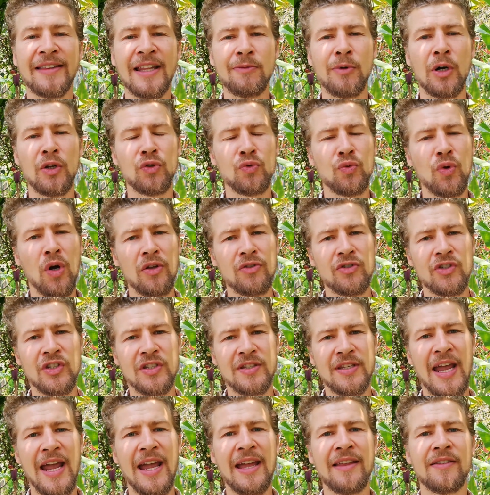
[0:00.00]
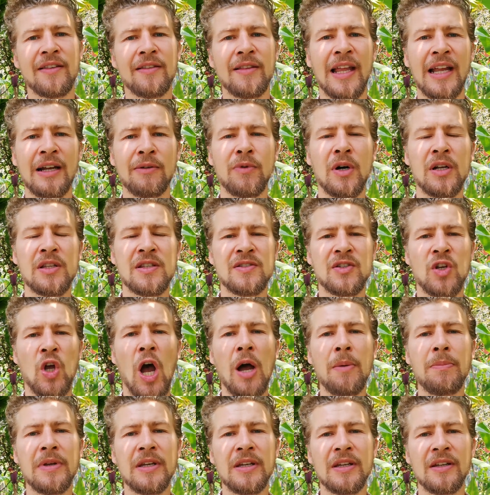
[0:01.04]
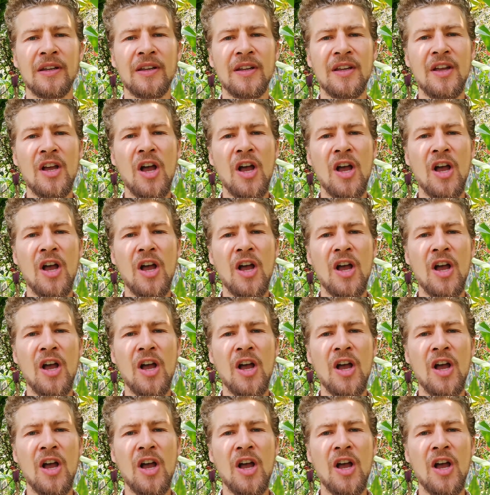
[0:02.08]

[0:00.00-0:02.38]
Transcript: They want to understand like what's coming